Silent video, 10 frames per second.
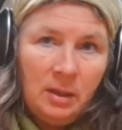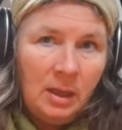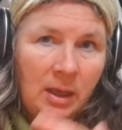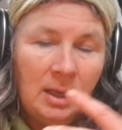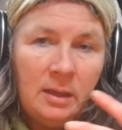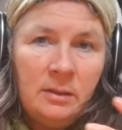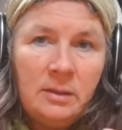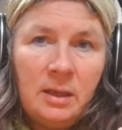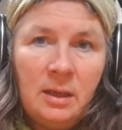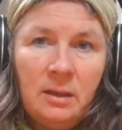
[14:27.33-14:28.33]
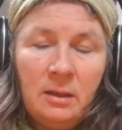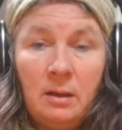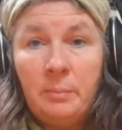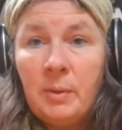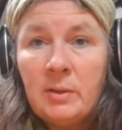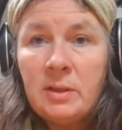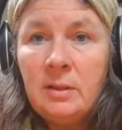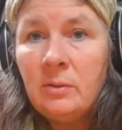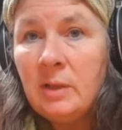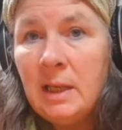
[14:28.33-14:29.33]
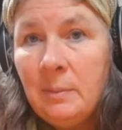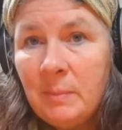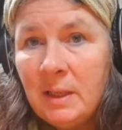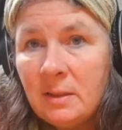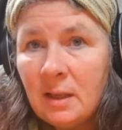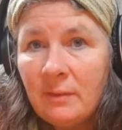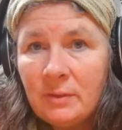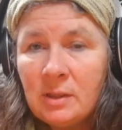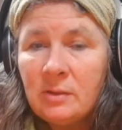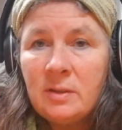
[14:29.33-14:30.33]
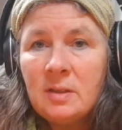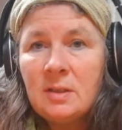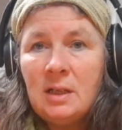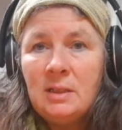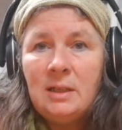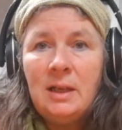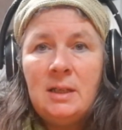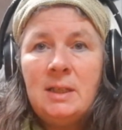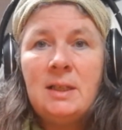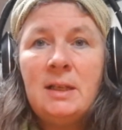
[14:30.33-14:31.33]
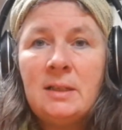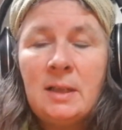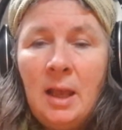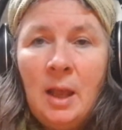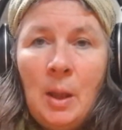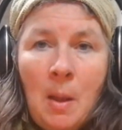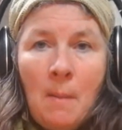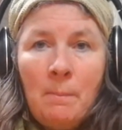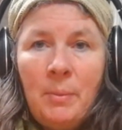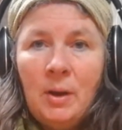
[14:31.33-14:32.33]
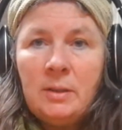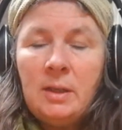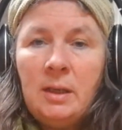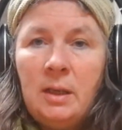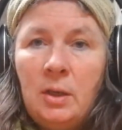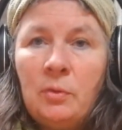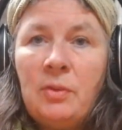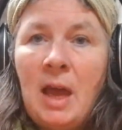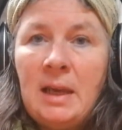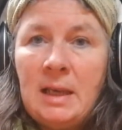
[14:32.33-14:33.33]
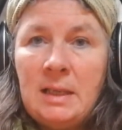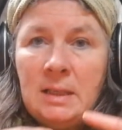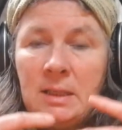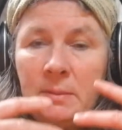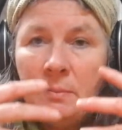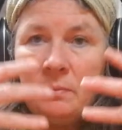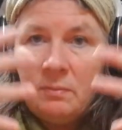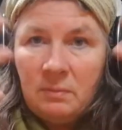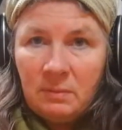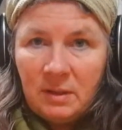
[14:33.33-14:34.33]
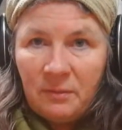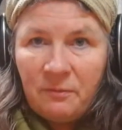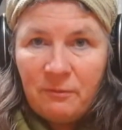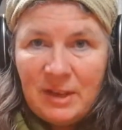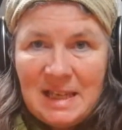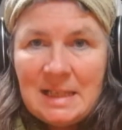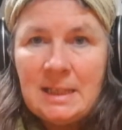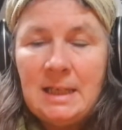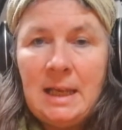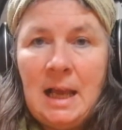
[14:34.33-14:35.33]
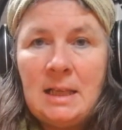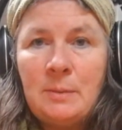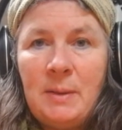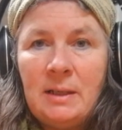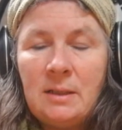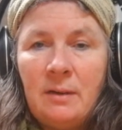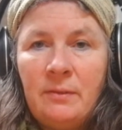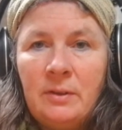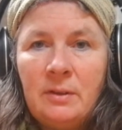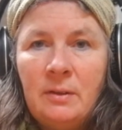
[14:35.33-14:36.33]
And I personally don't eat meat, haven't done since 1986. But, that is the feasting aspect of it.